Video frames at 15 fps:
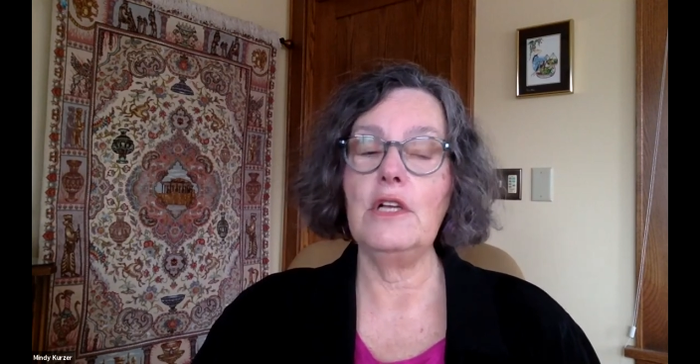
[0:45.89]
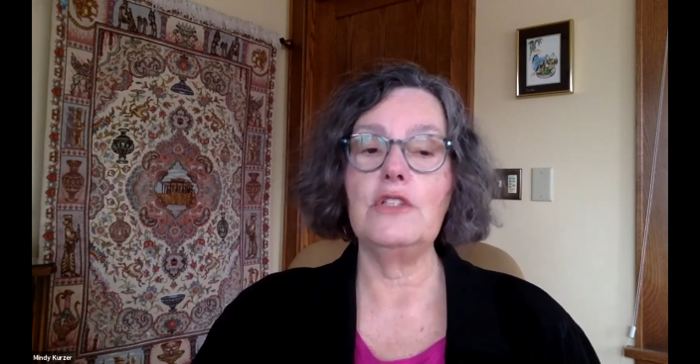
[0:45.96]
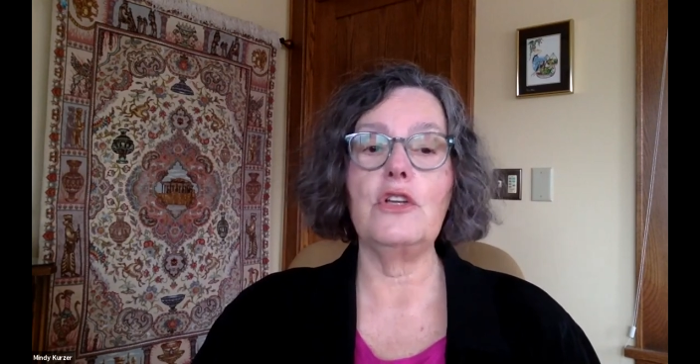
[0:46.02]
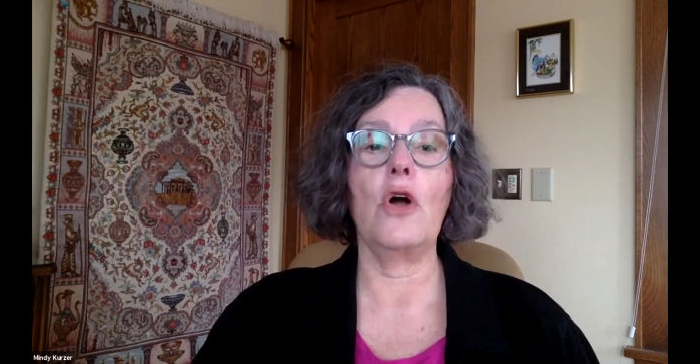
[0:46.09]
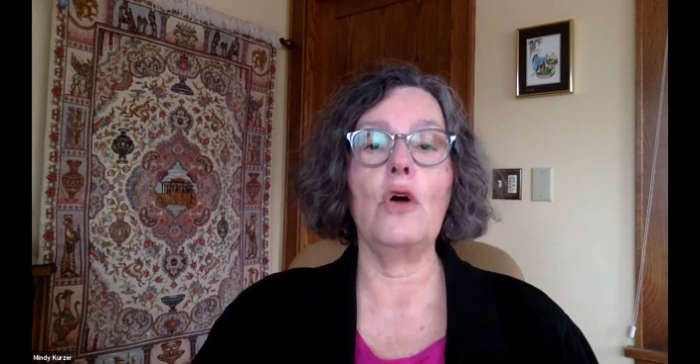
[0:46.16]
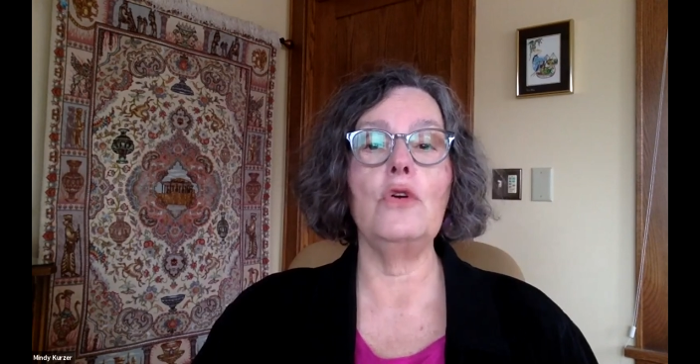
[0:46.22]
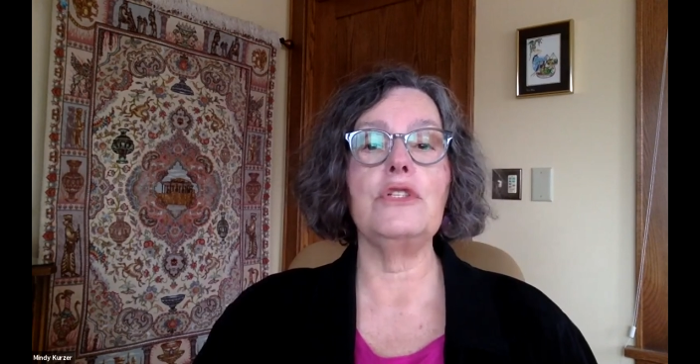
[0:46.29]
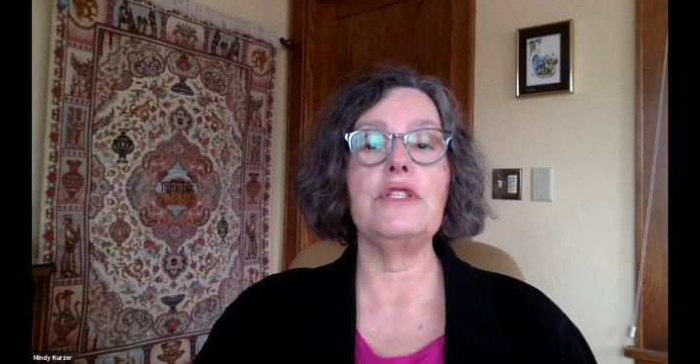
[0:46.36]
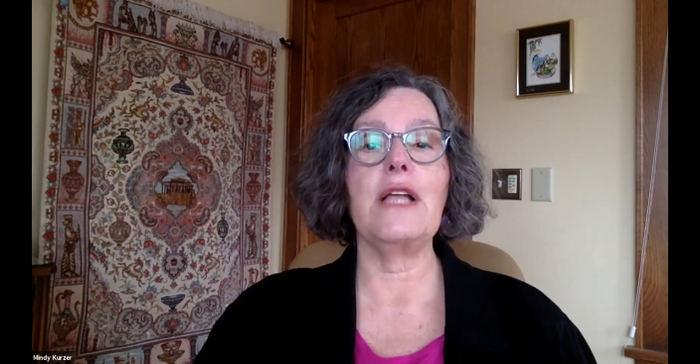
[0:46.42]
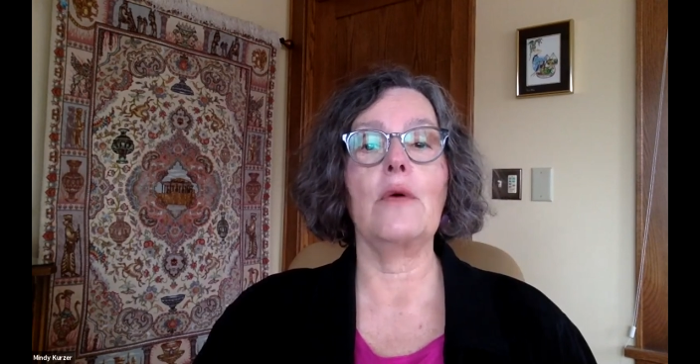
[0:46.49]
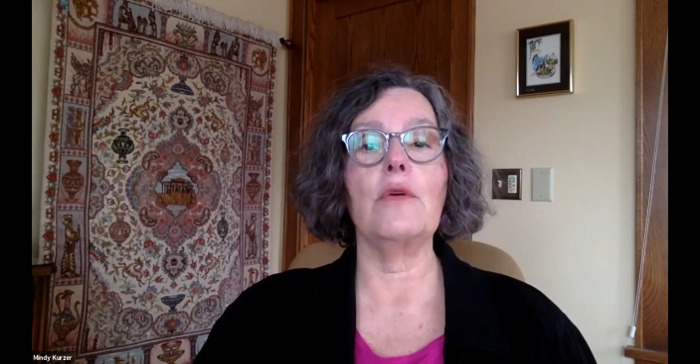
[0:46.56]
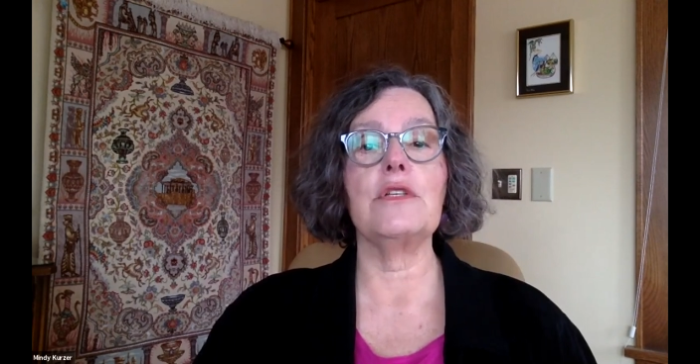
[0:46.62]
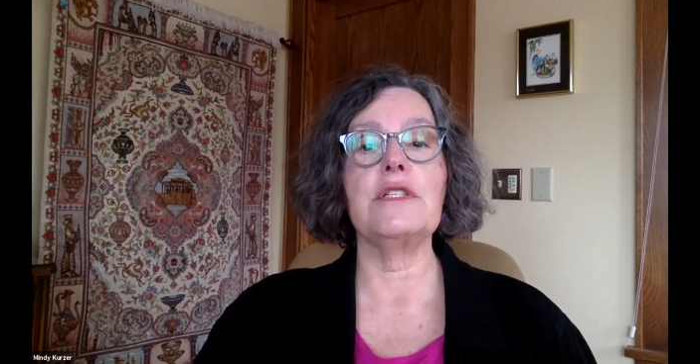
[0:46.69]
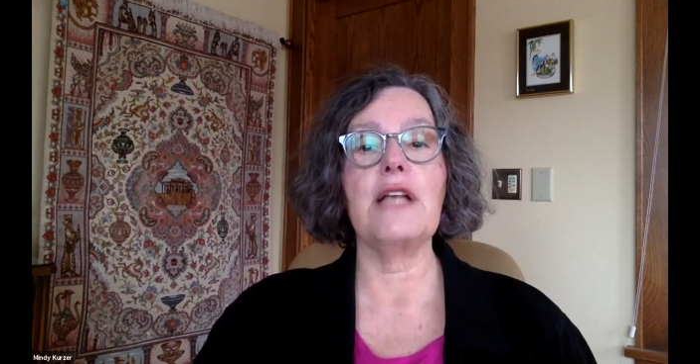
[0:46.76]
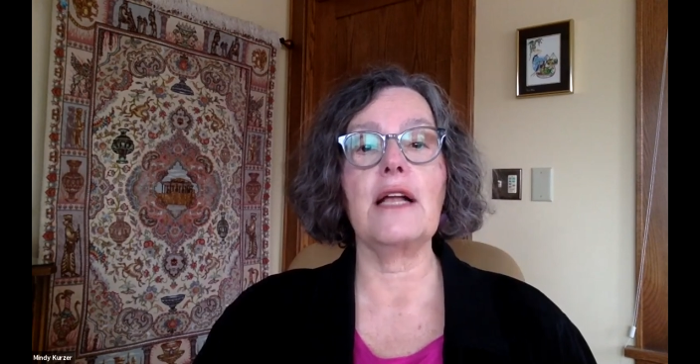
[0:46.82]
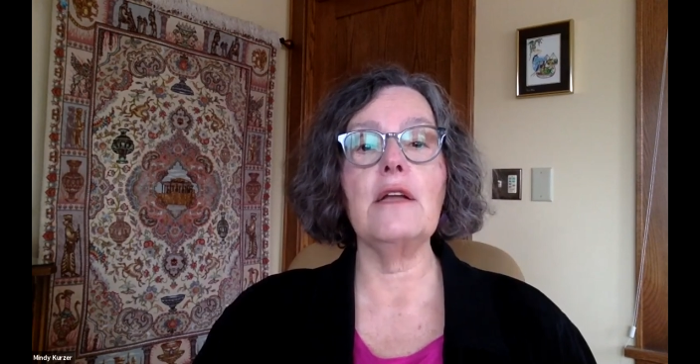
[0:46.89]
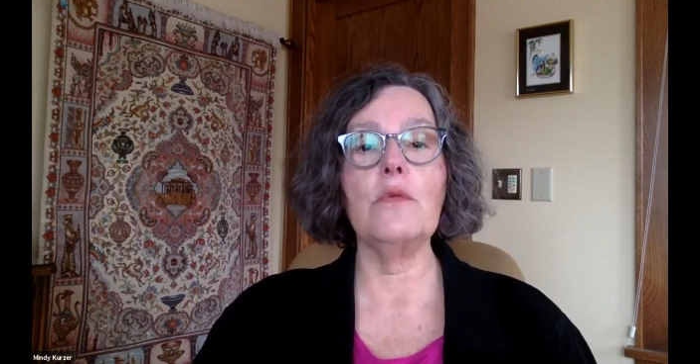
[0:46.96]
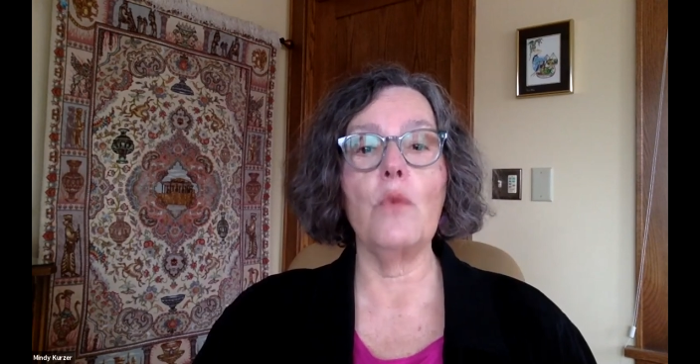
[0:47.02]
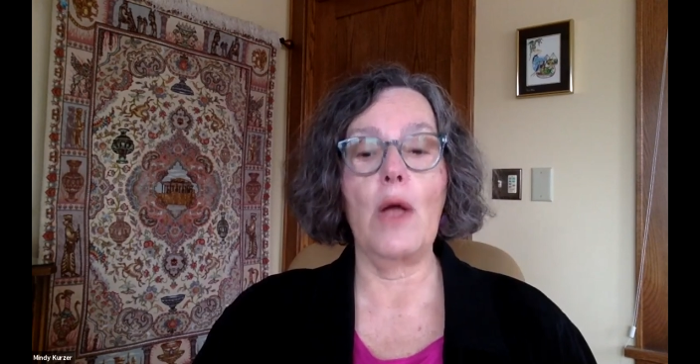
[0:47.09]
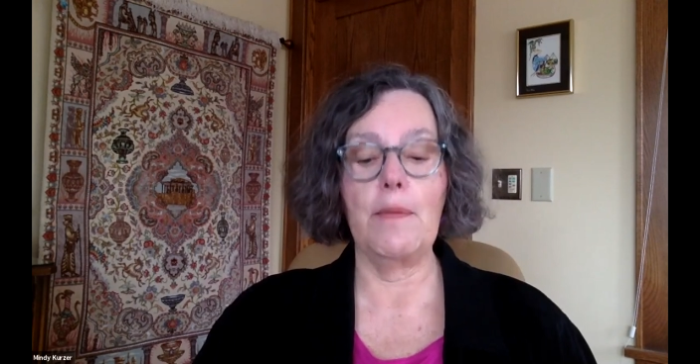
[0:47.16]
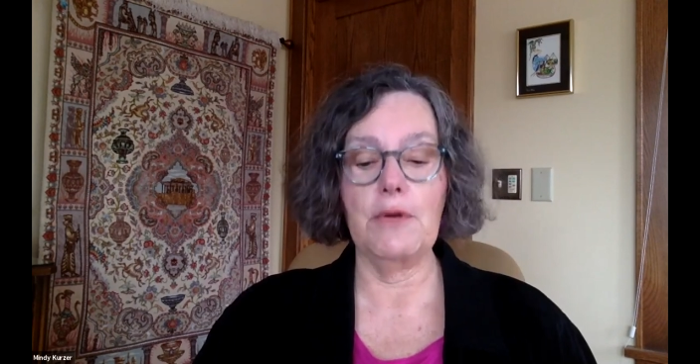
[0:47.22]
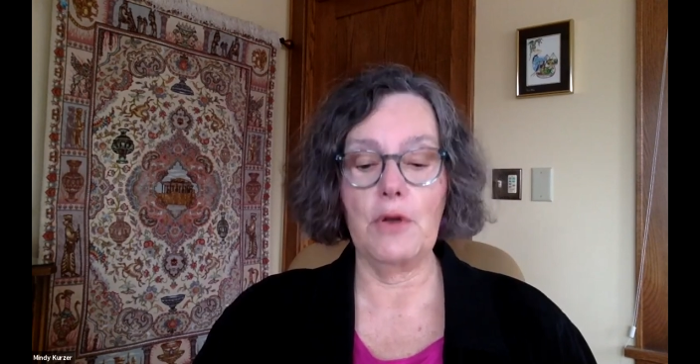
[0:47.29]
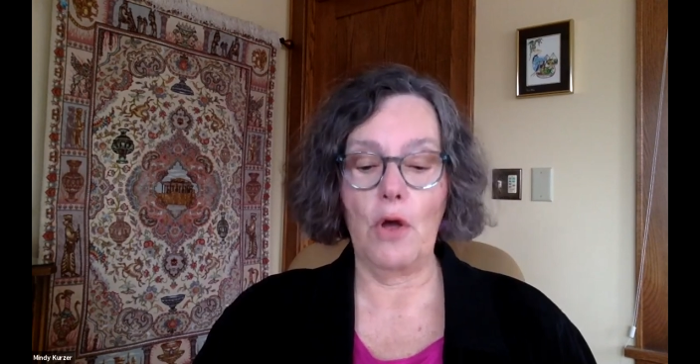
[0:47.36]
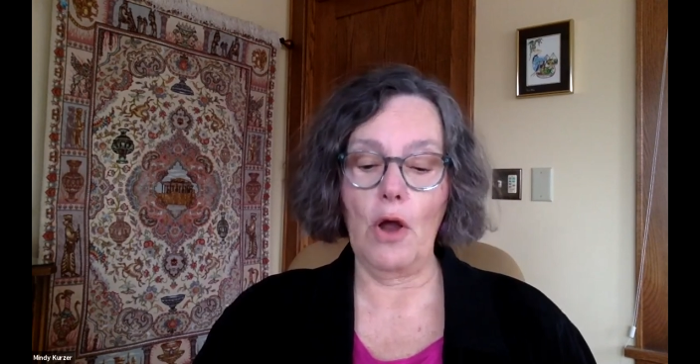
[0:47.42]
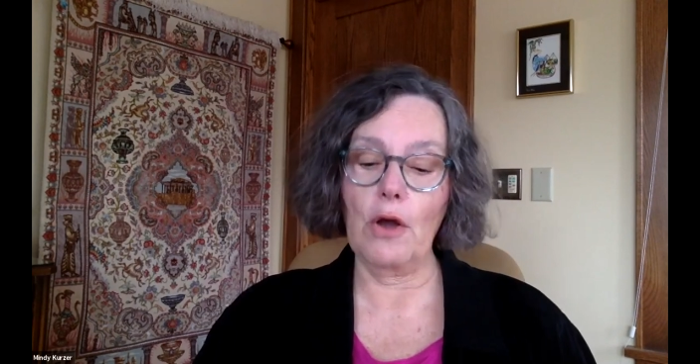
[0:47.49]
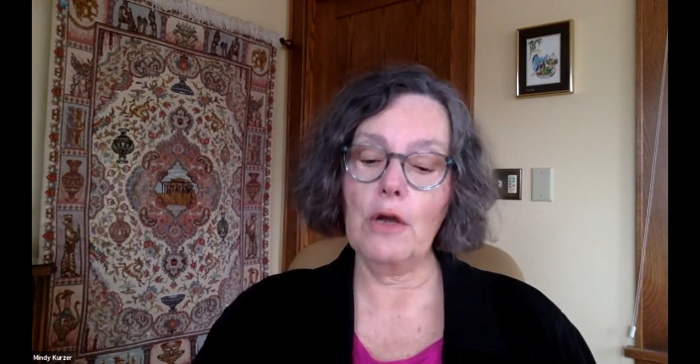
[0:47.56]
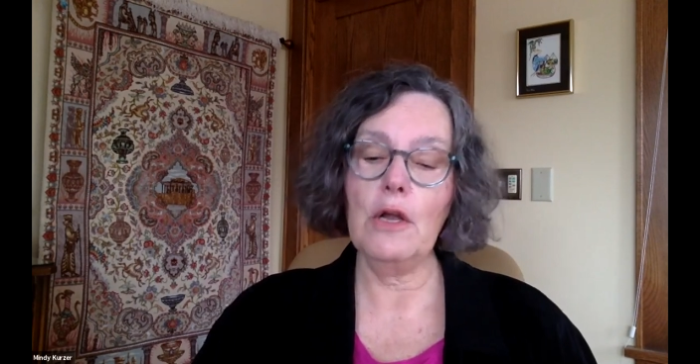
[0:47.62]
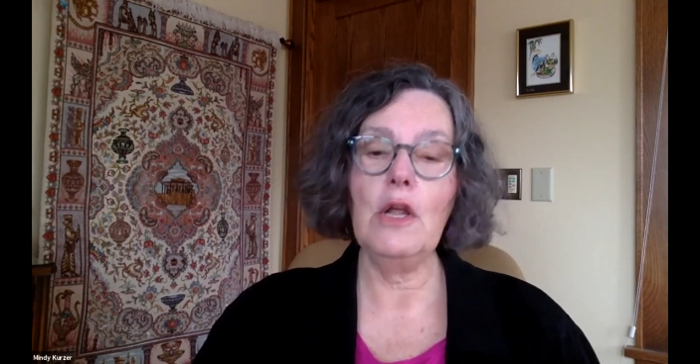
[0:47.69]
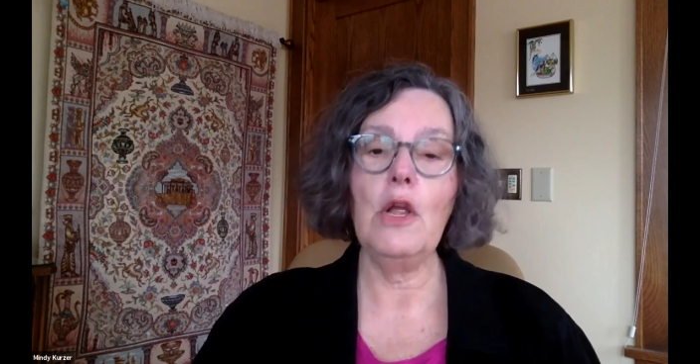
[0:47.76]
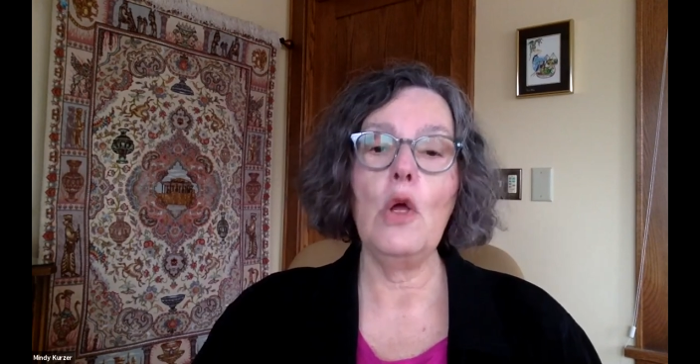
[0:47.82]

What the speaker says: to host our second webinar,